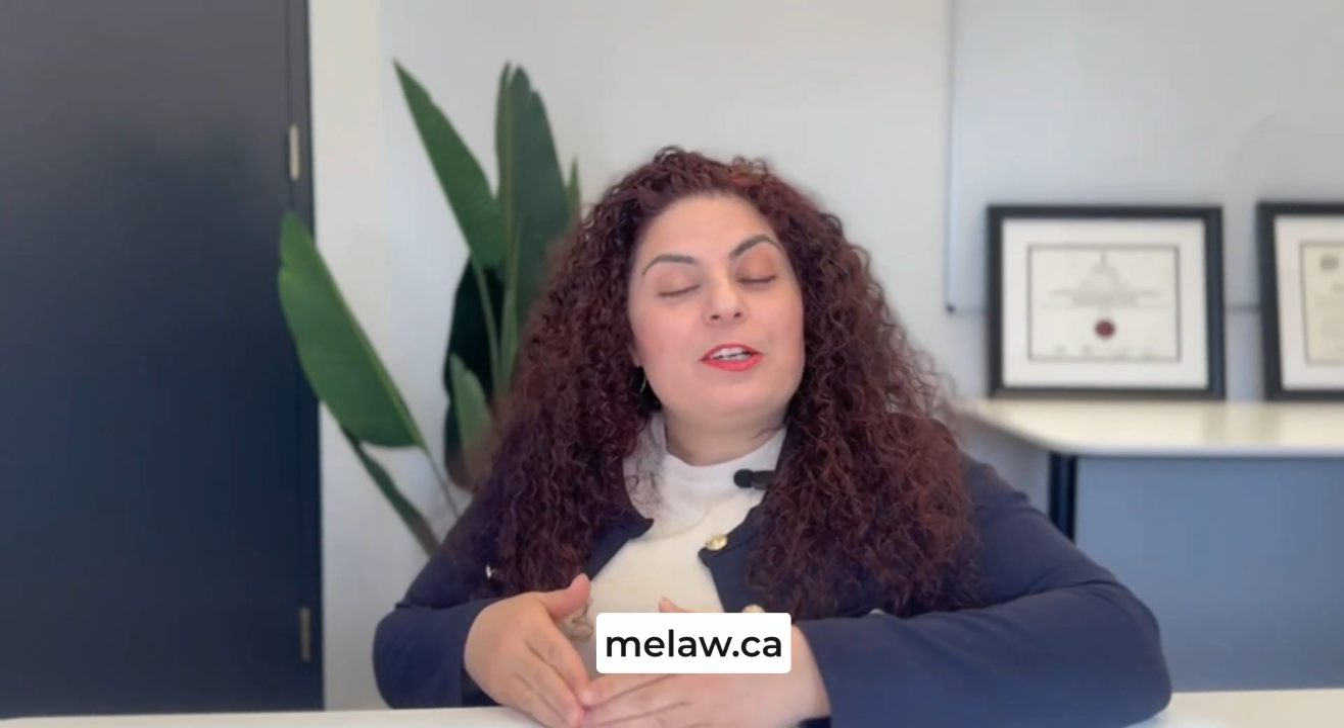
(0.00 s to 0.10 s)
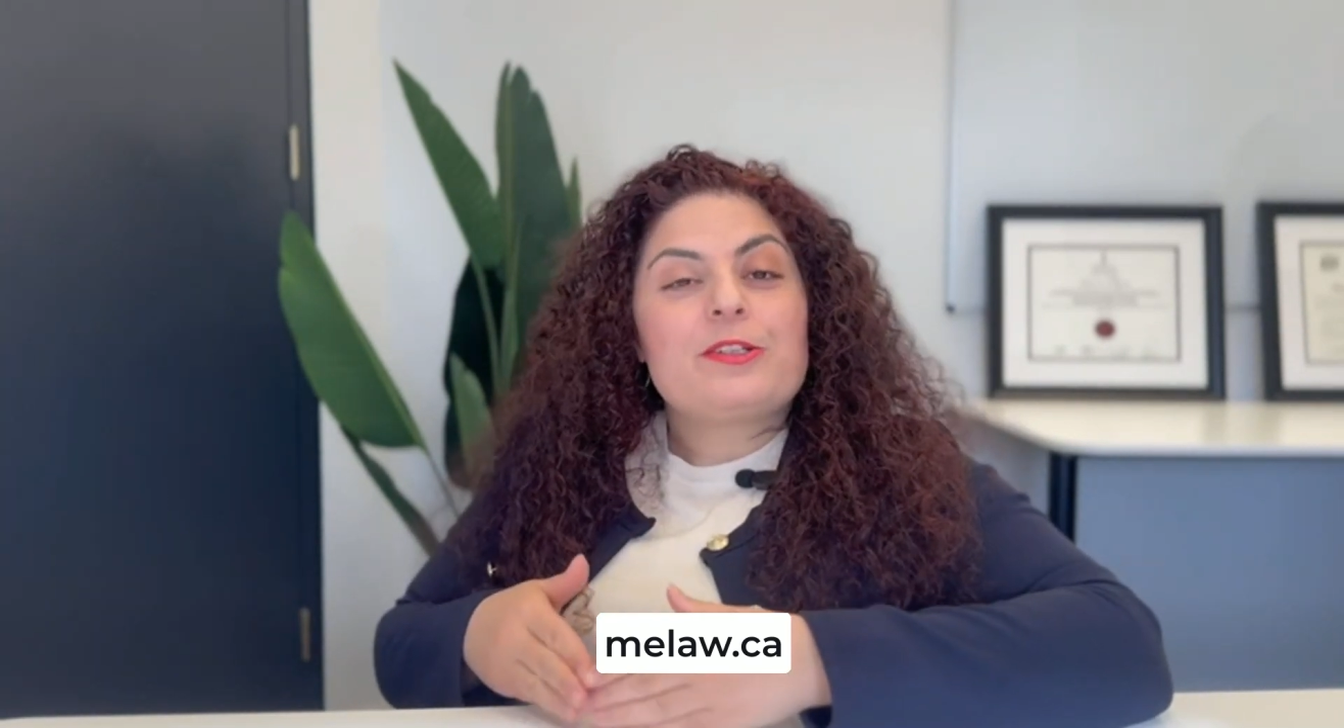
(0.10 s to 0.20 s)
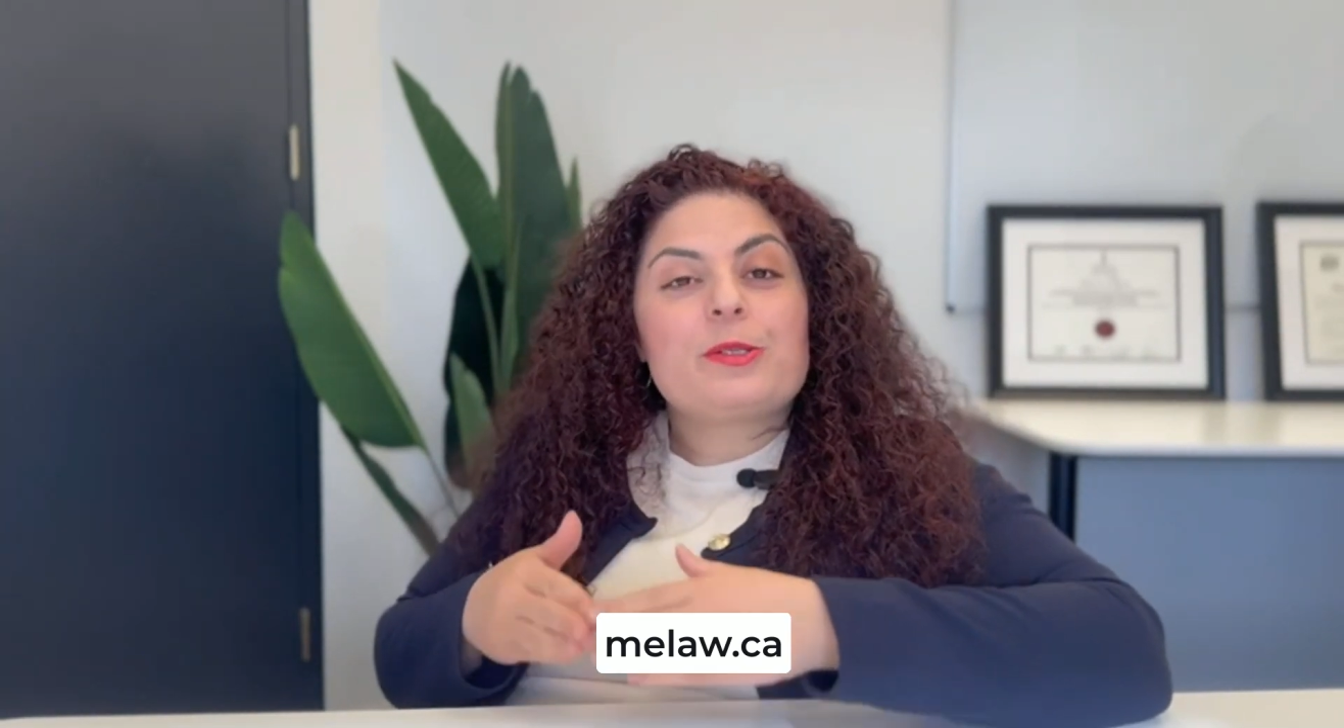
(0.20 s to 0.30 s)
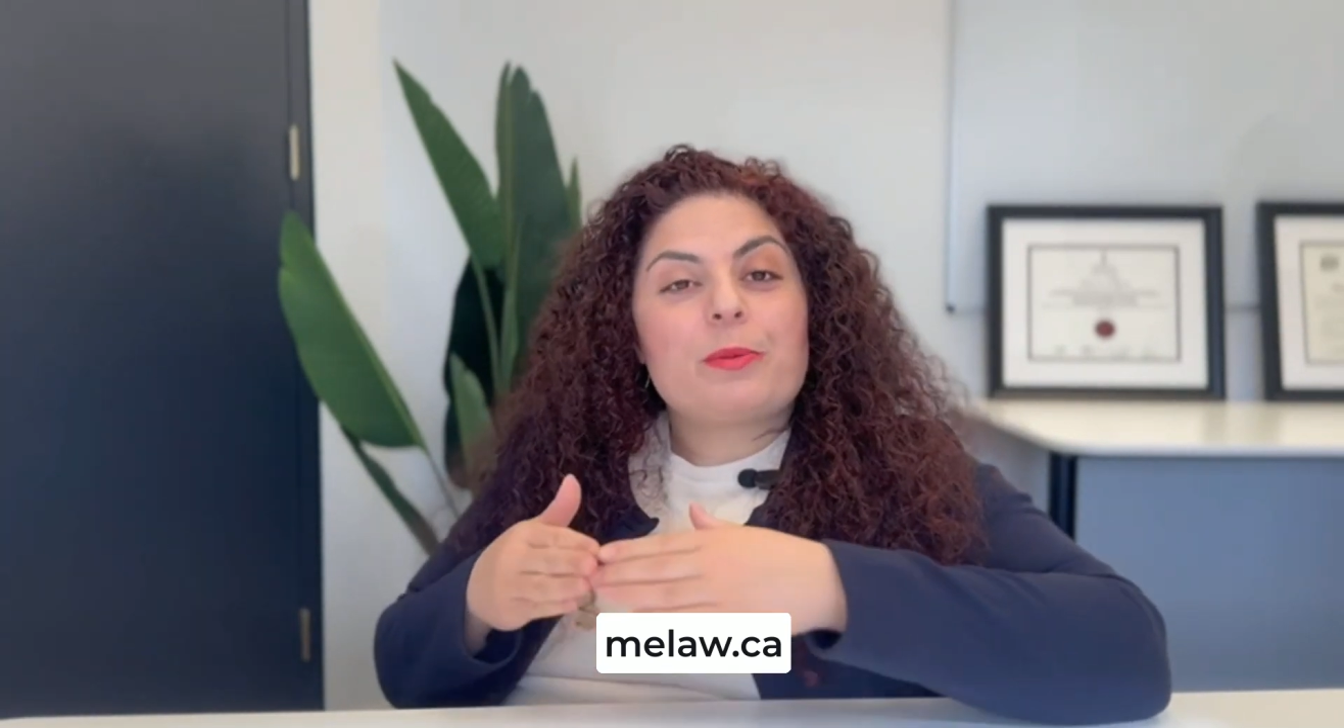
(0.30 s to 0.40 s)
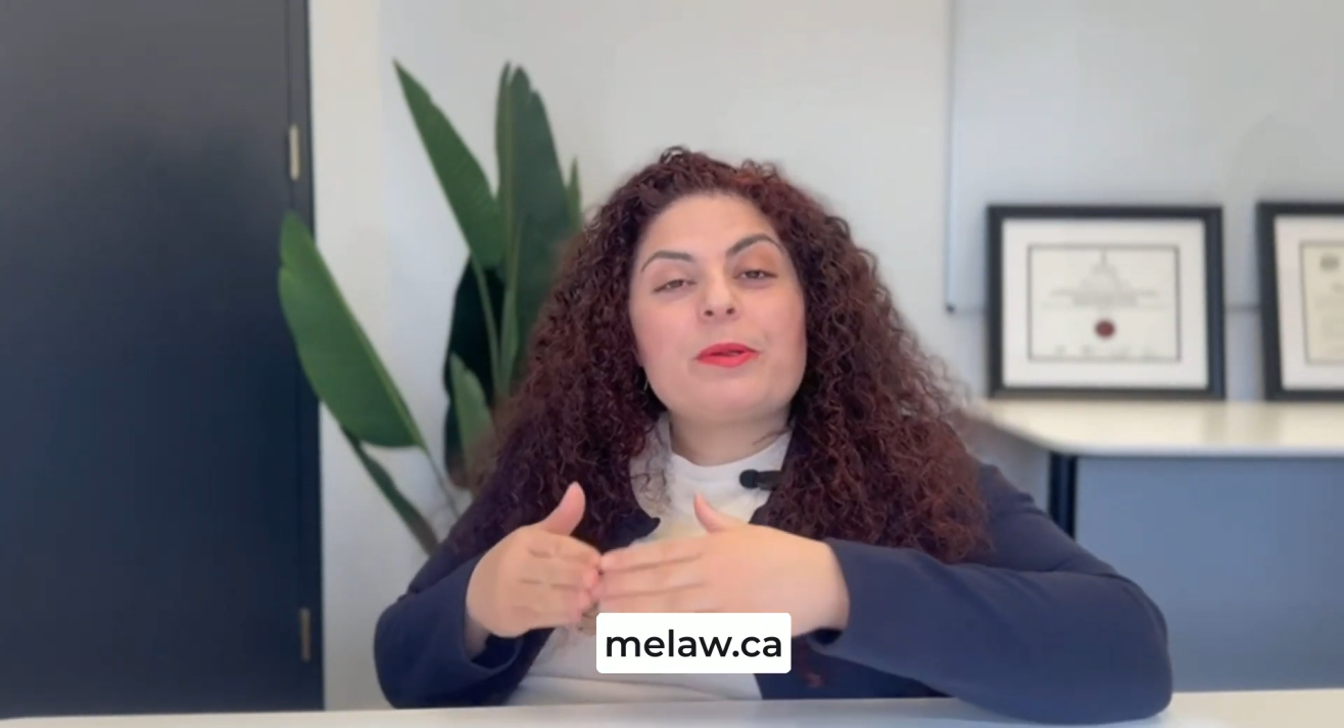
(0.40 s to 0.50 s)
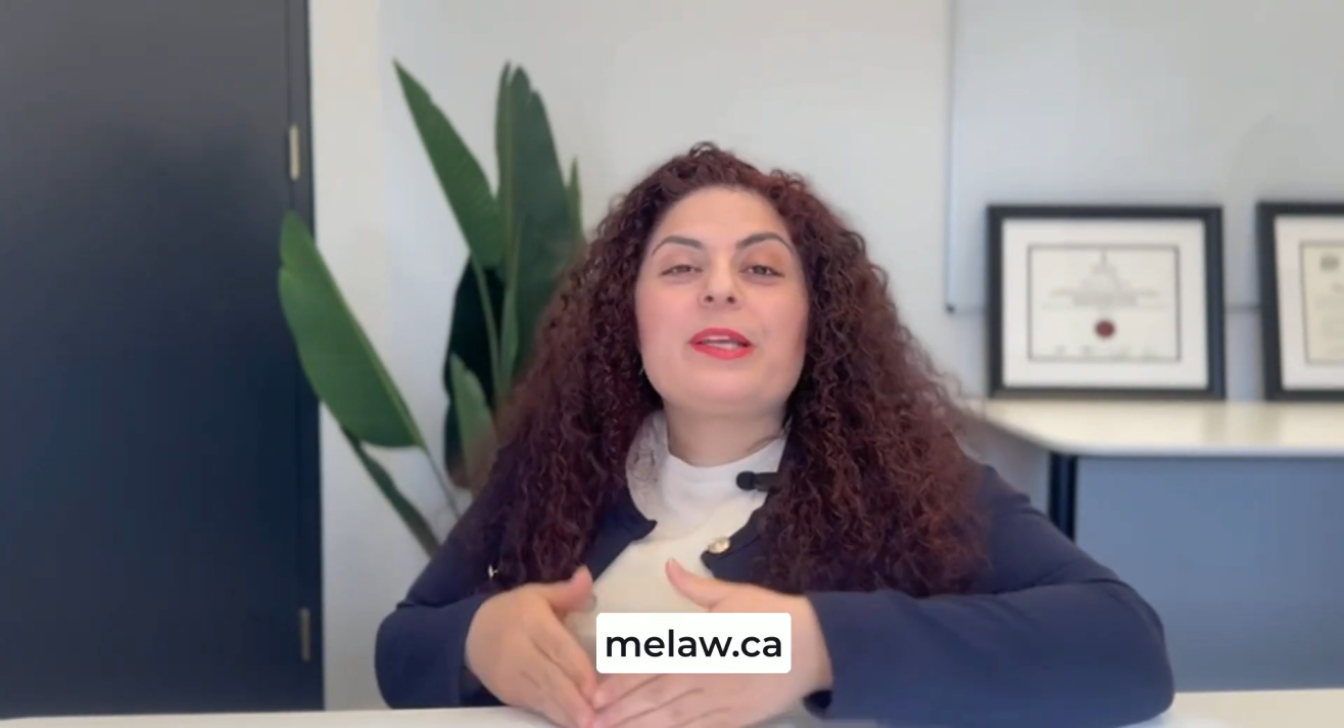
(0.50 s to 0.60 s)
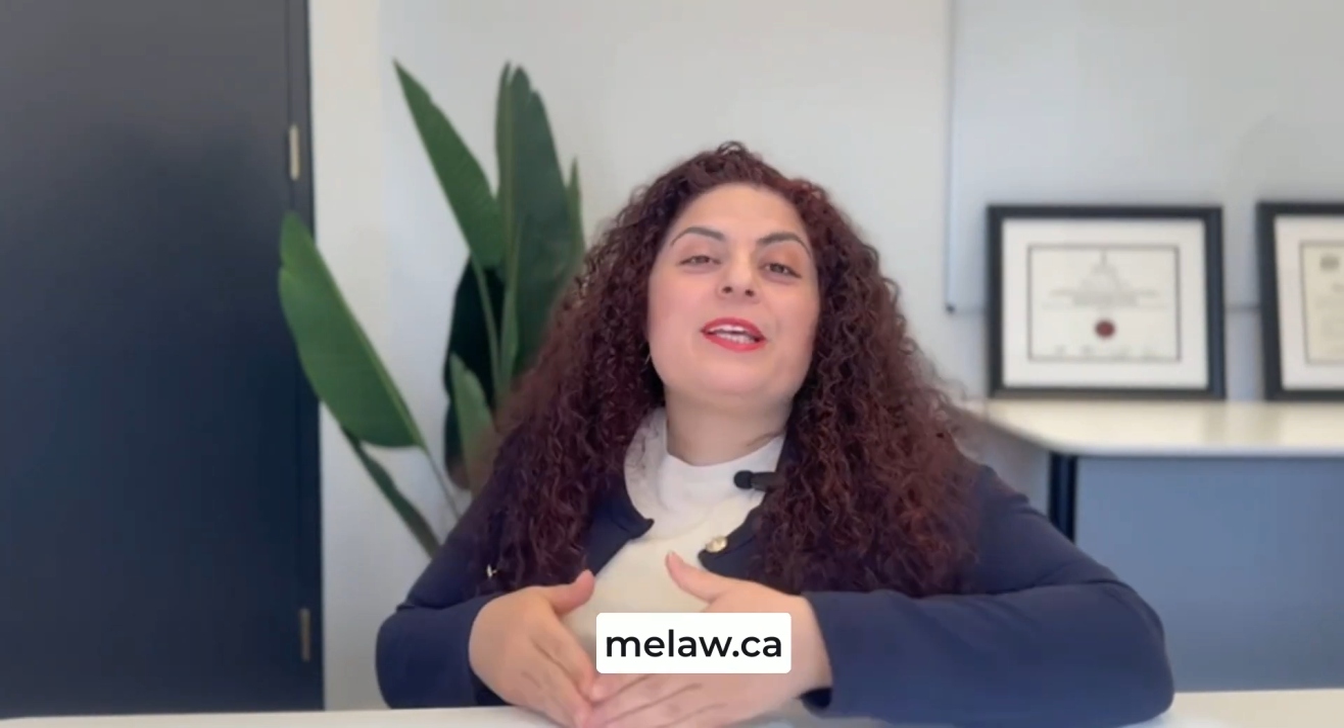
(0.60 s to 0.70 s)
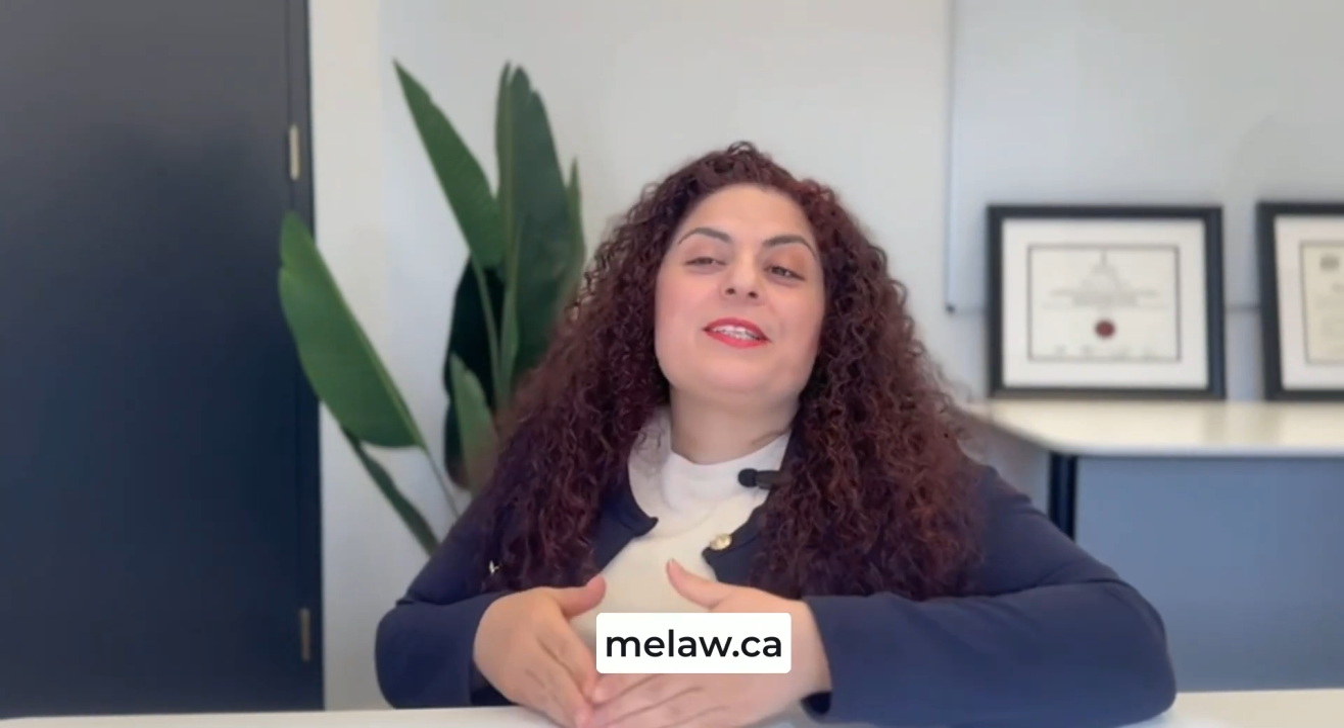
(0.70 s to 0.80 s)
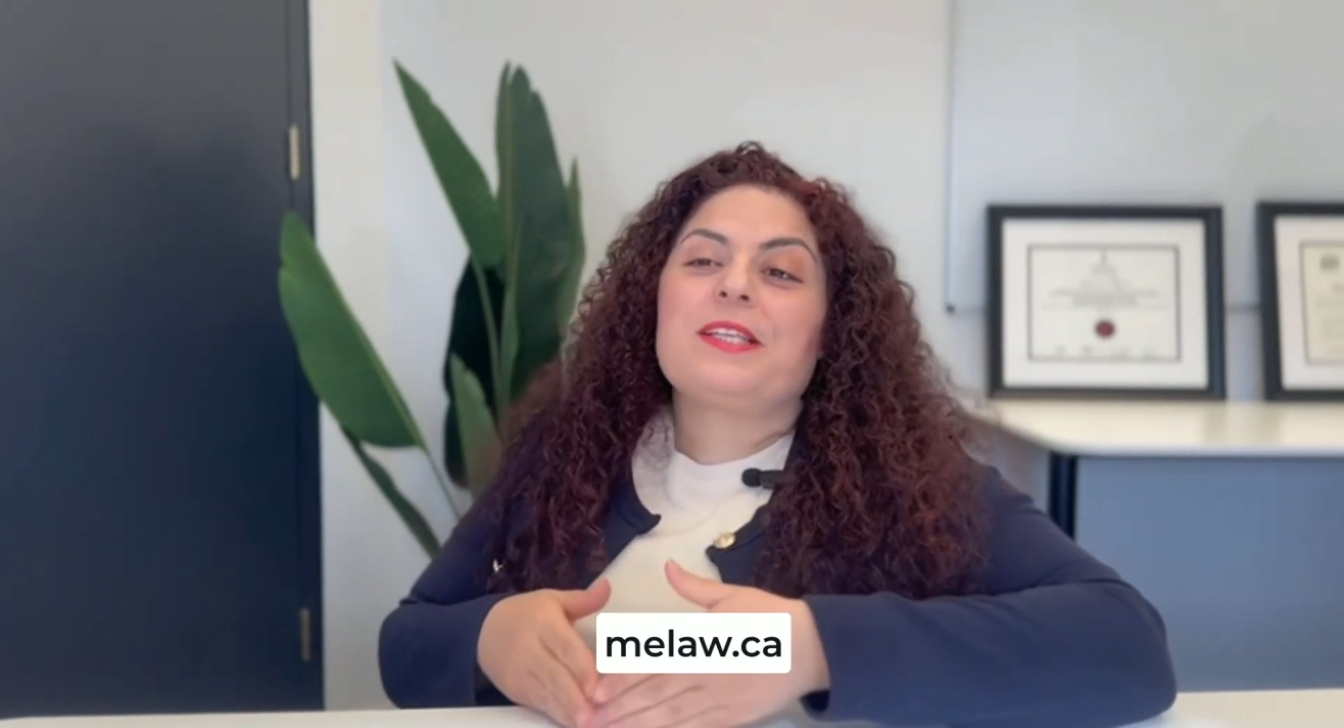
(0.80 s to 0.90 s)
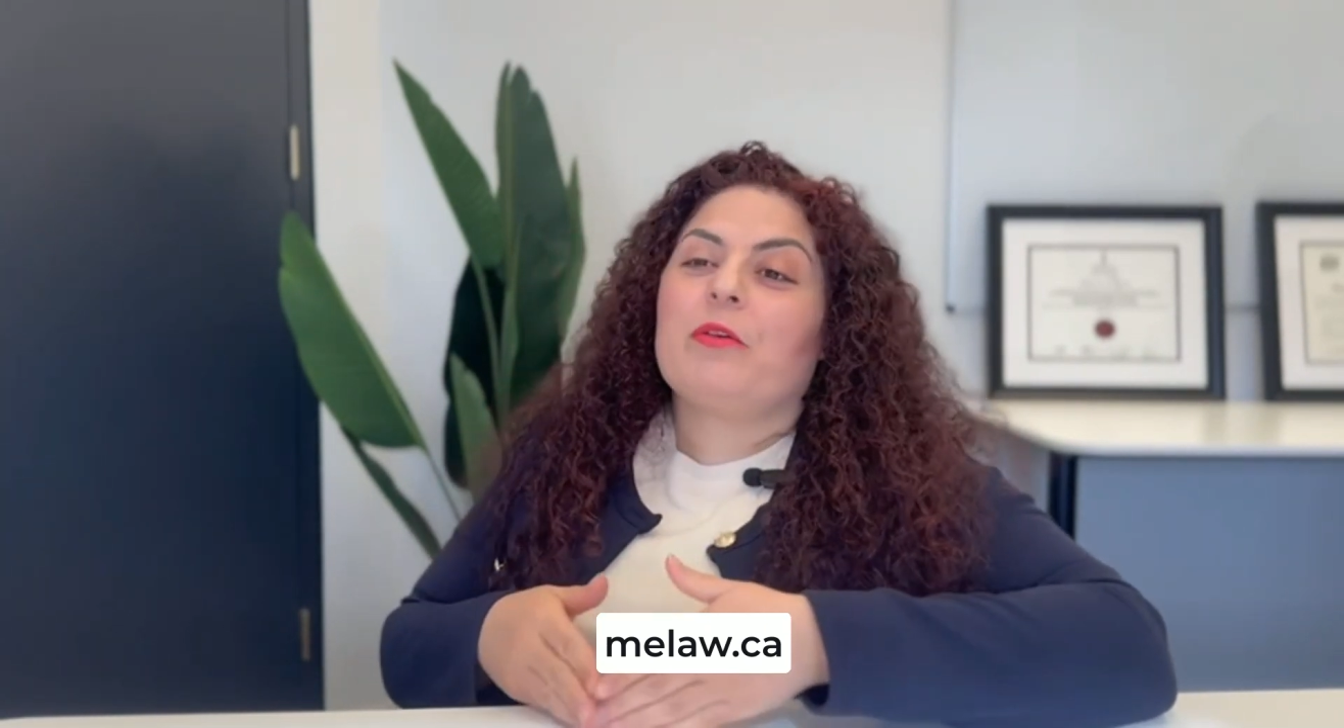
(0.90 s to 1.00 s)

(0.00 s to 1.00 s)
So please,